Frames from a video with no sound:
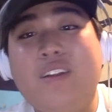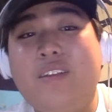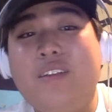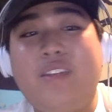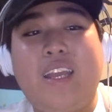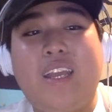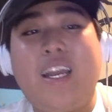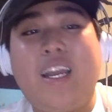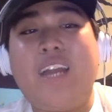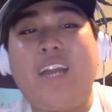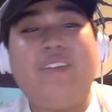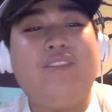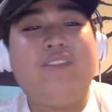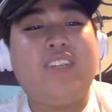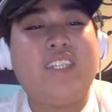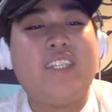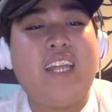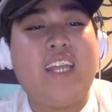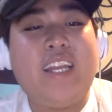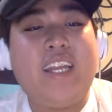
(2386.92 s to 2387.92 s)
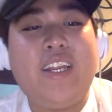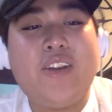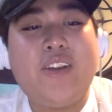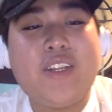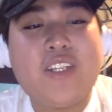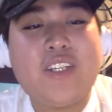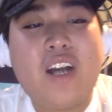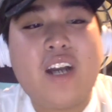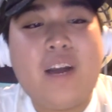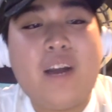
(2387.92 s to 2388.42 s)
they kind of have to stay near the
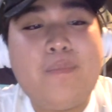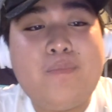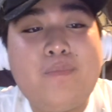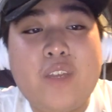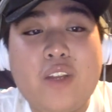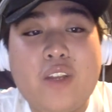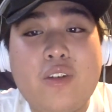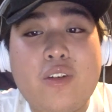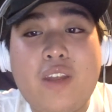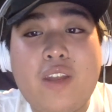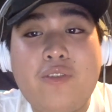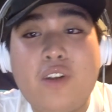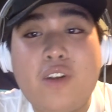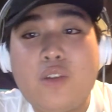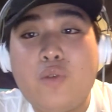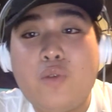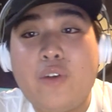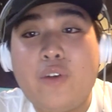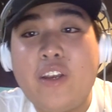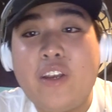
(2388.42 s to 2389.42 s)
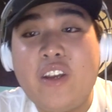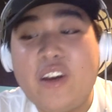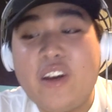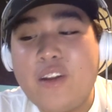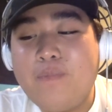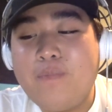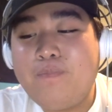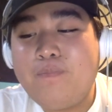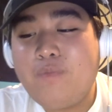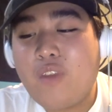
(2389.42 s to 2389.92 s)
top. They've looked really
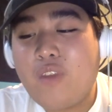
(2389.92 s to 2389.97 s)
good.